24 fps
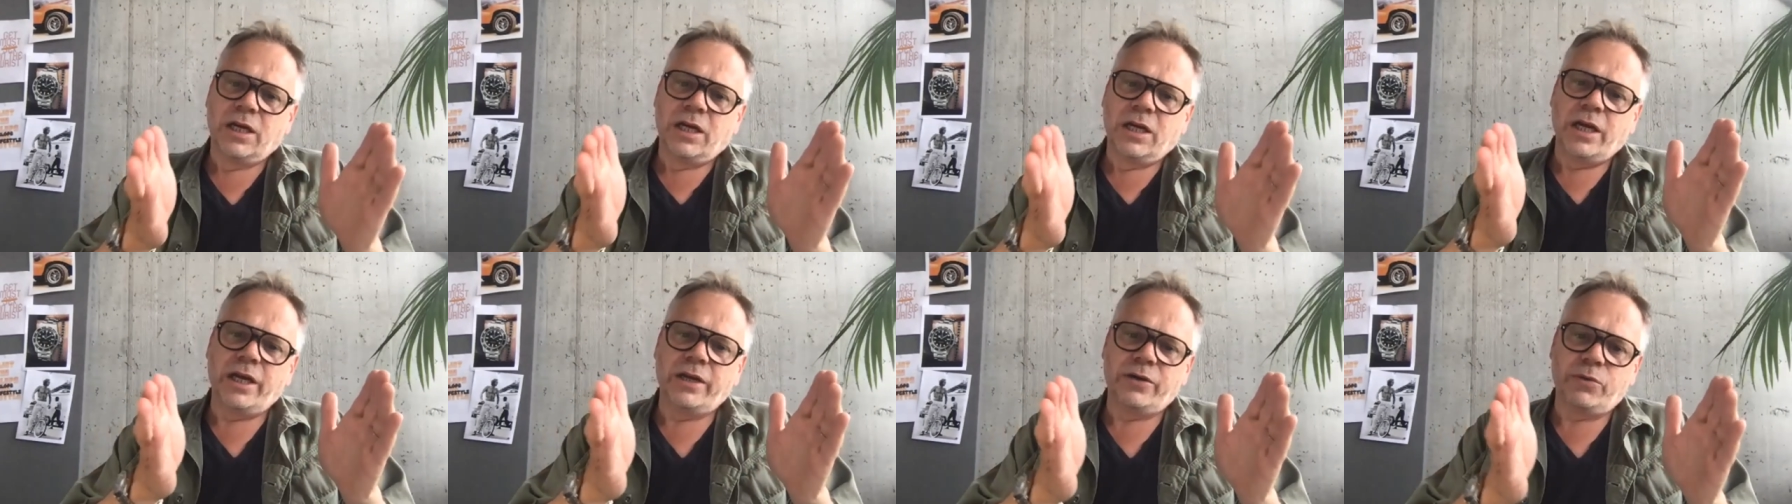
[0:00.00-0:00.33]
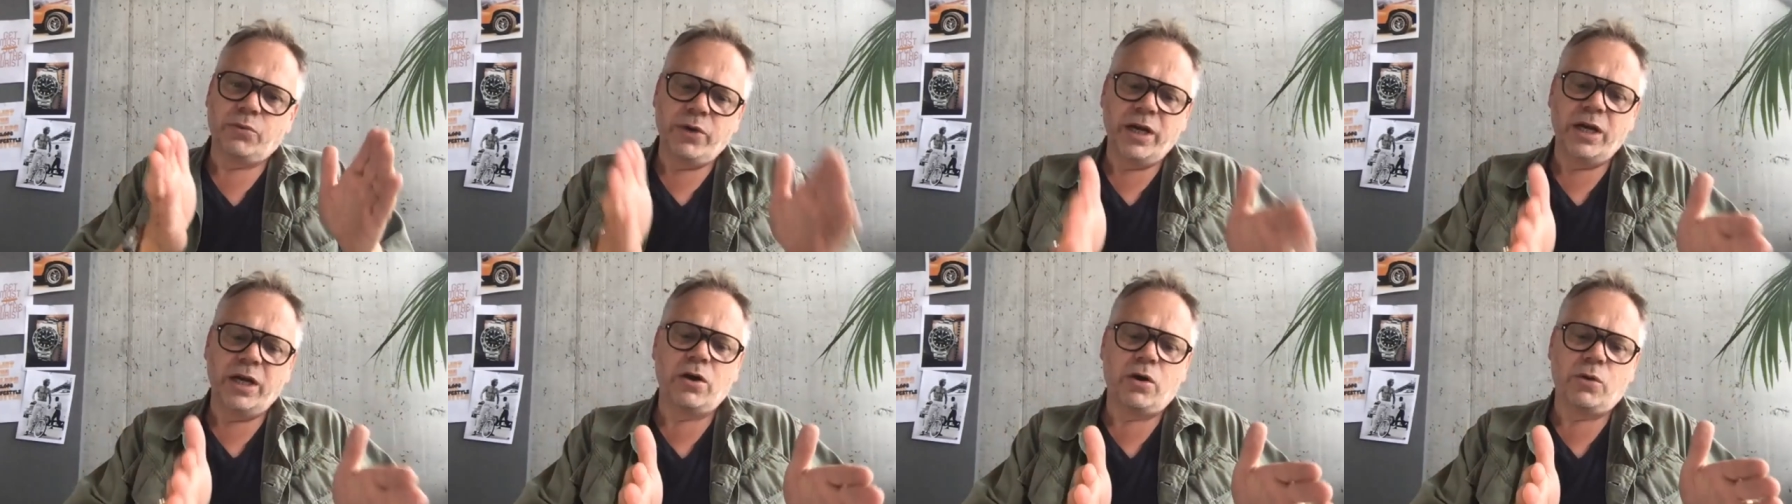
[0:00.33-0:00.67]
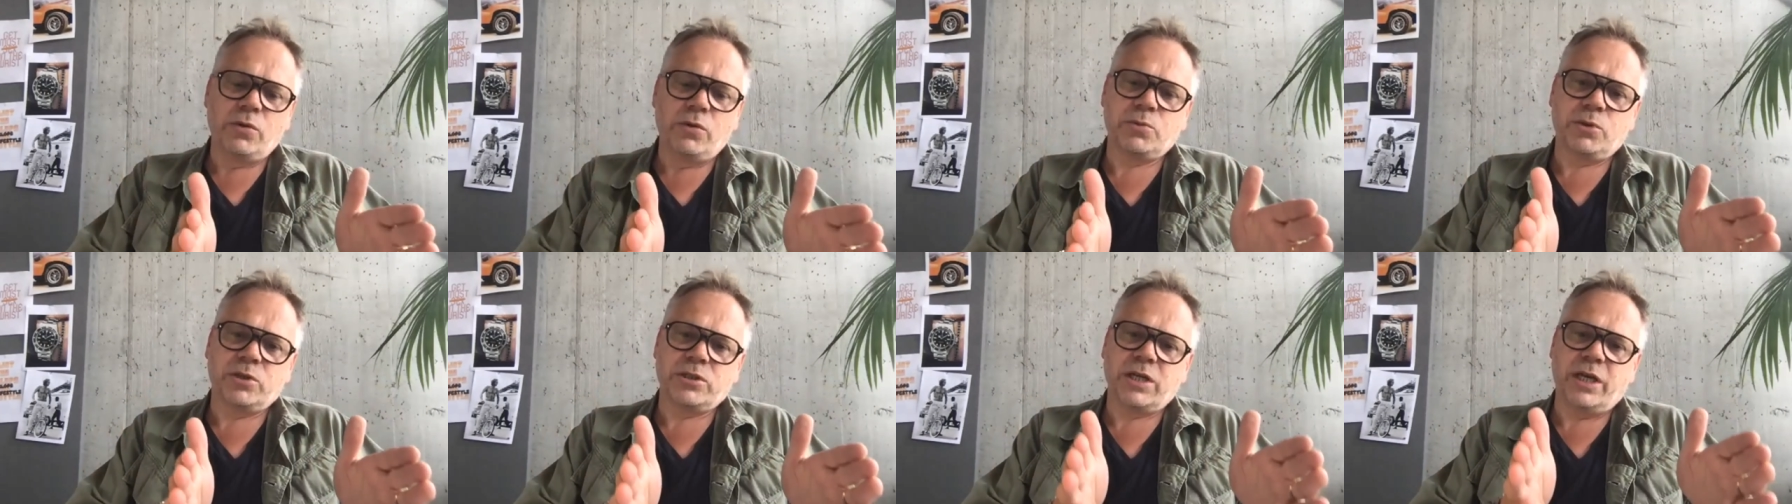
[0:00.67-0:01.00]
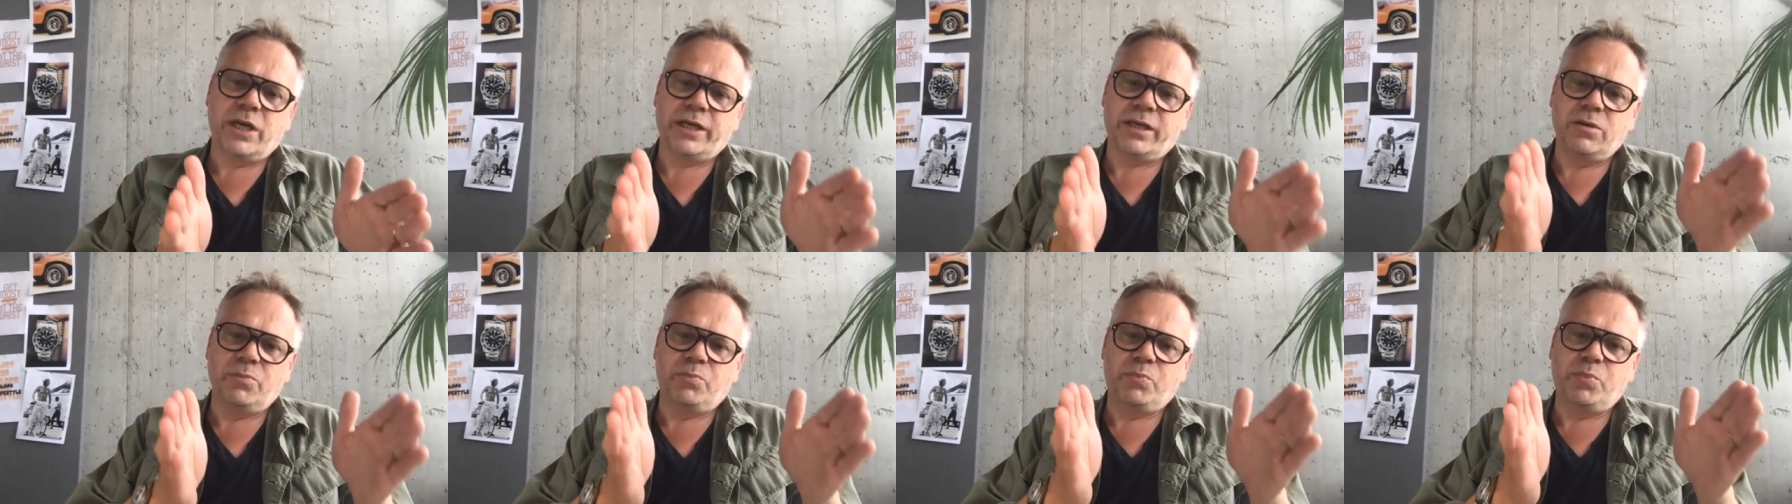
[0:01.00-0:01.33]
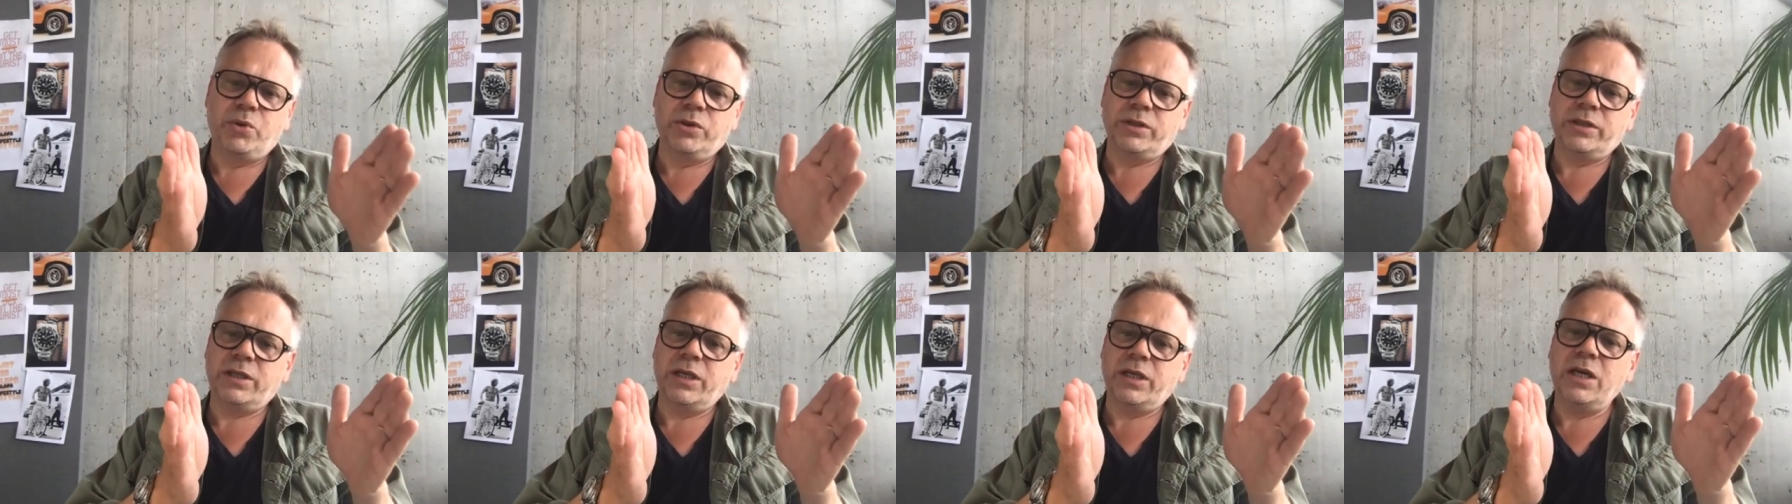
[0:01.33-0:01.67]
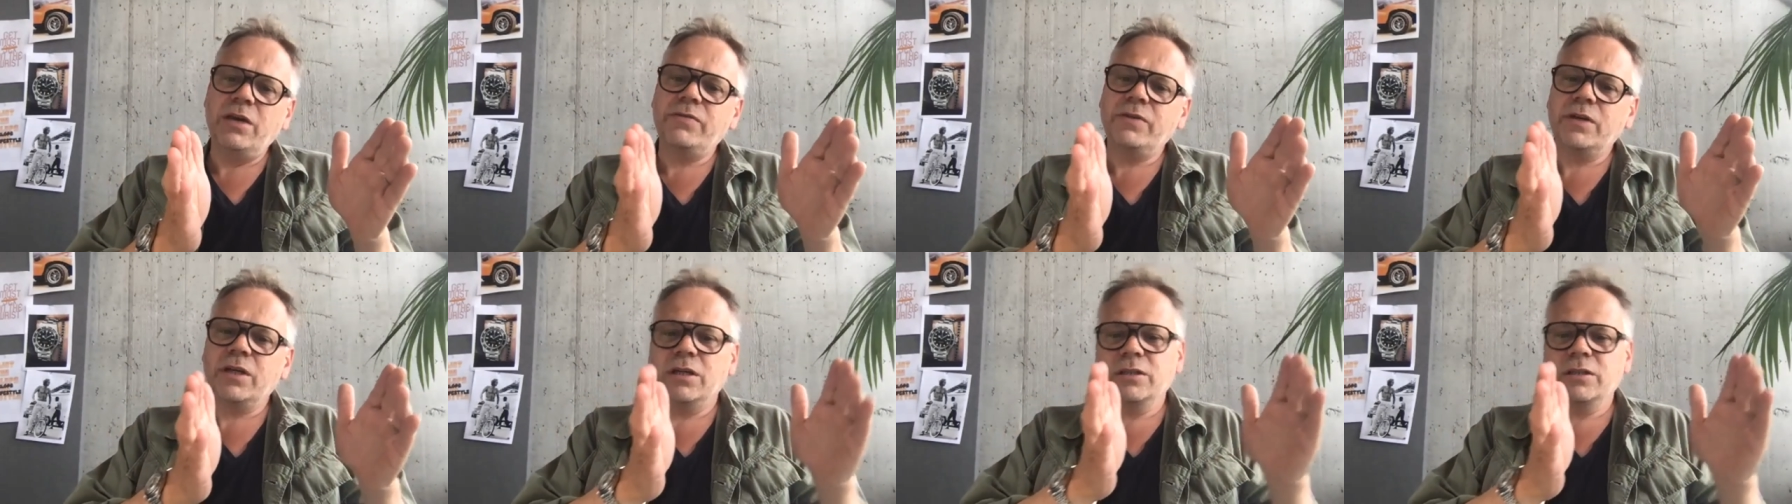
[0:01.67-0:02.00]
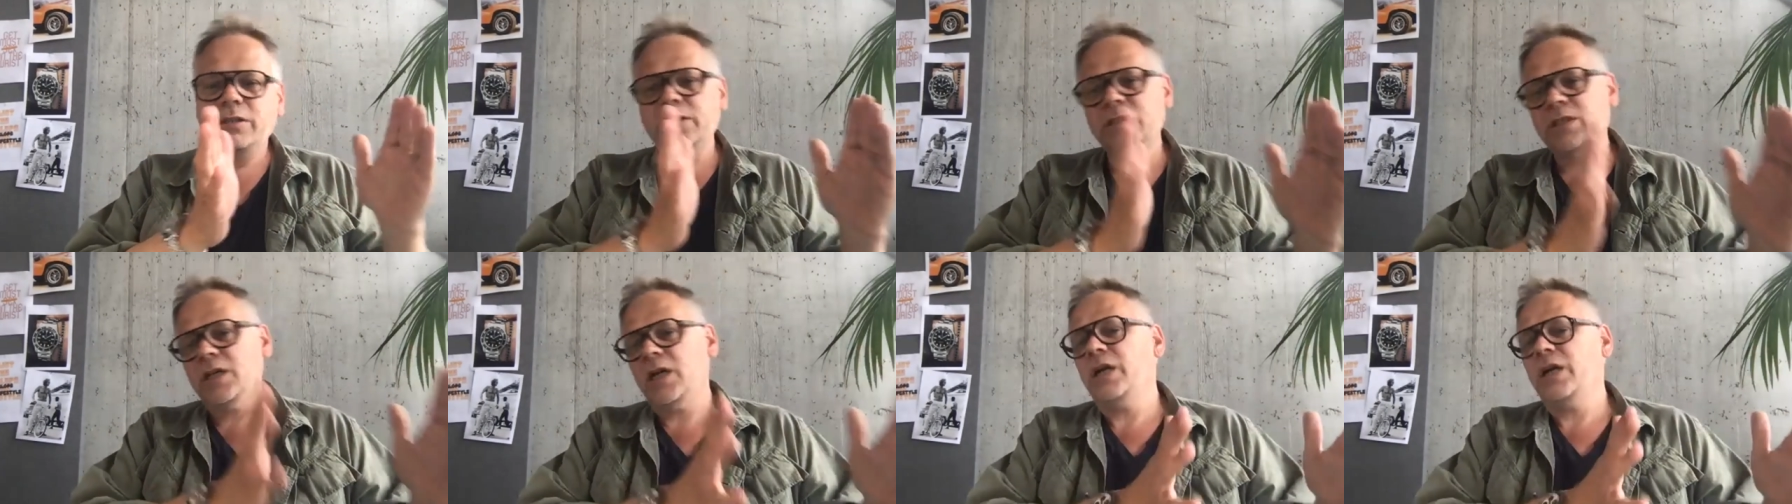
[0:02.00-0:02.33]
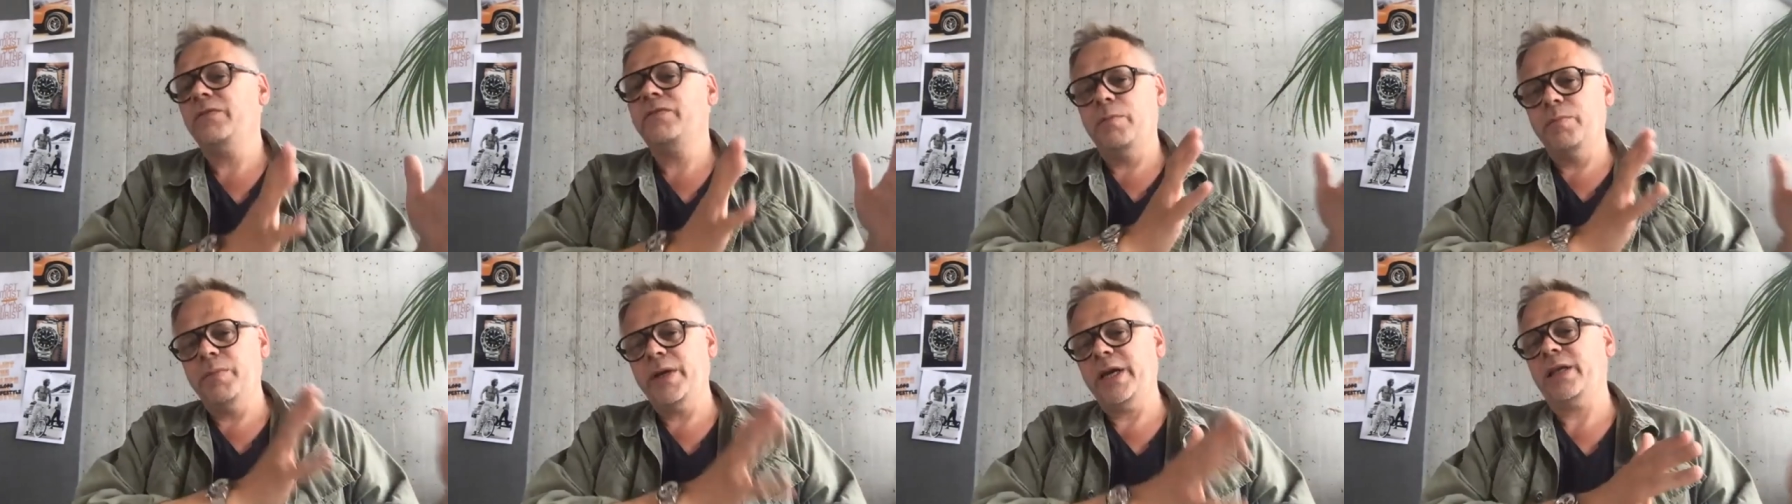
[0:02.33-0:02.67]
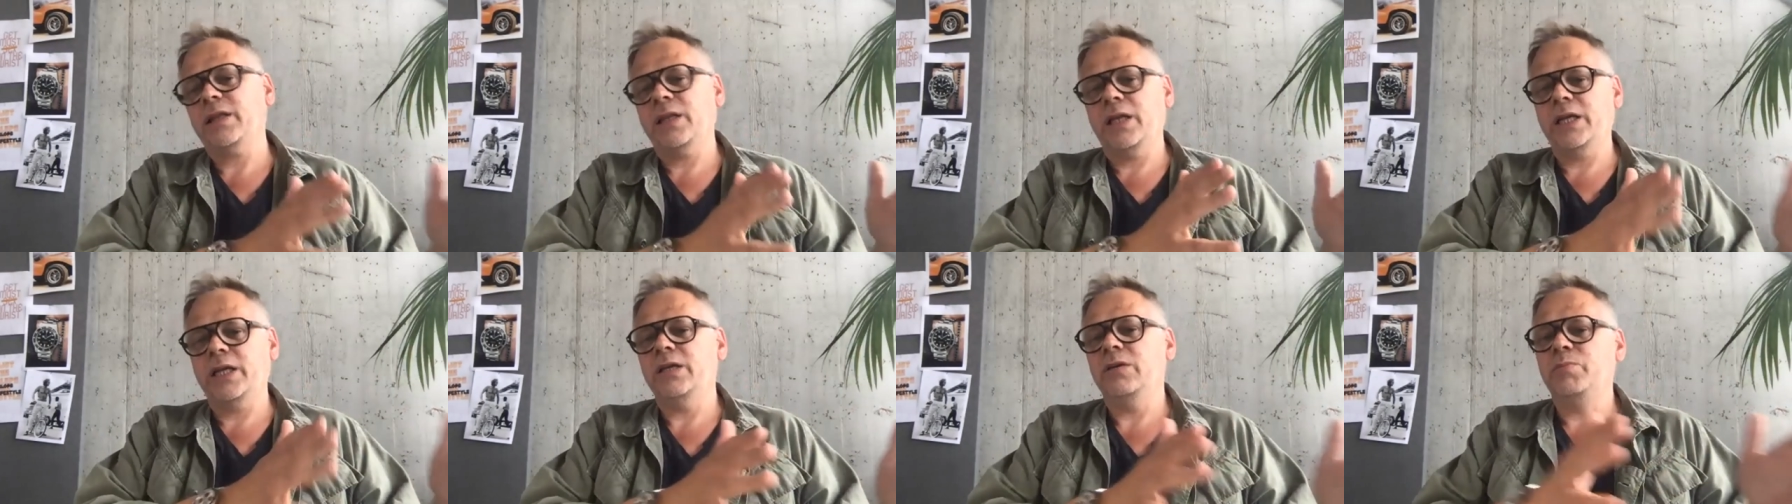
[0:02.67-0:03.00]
It really always was like you put it, even a design from back then,